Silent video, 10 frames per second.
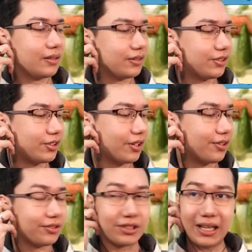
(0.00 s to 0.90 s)

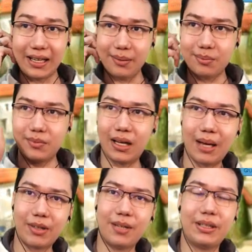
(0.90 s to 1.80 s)
So today,
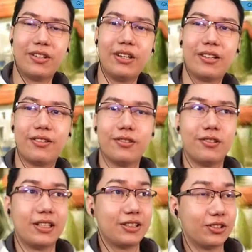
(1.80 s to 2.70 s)
I'm going to be going through
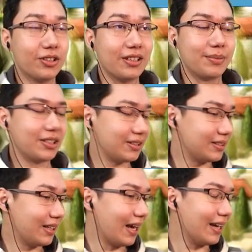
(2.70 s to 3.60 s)
the tutorial, because there's
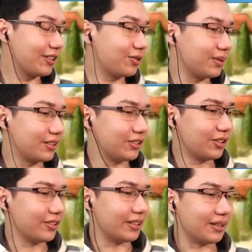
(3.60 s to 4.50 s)
an actual
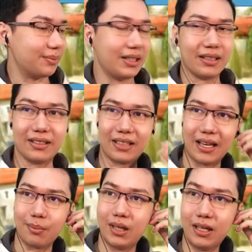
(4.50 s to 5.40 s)
tutorial in this
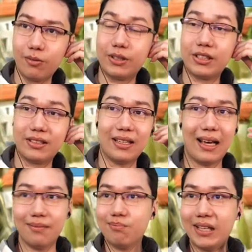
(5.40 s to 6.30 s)
game, which is
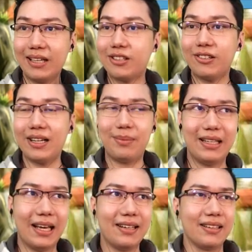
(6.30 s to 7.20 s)
incredibly
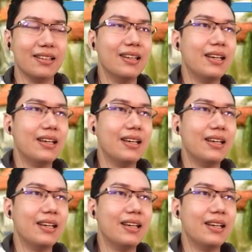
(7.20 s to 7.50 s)
handy.